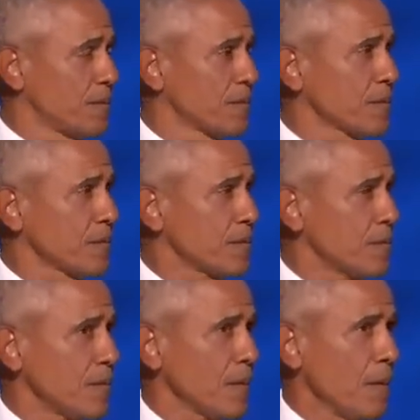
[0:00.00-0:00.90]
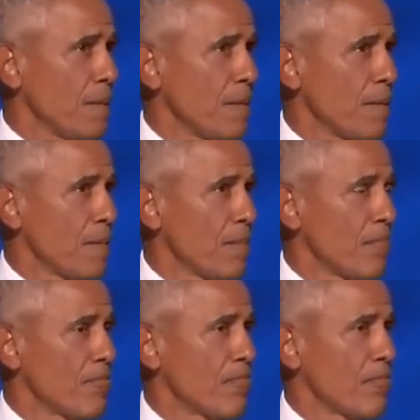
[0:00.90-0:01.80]

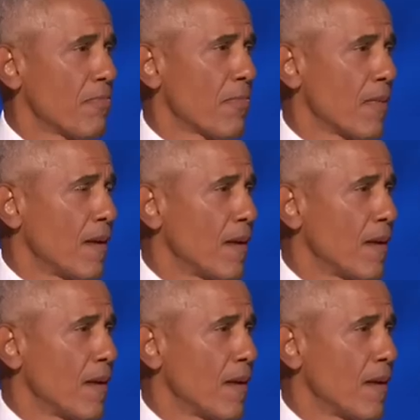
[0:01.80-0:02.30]
No one is speaking in this clip.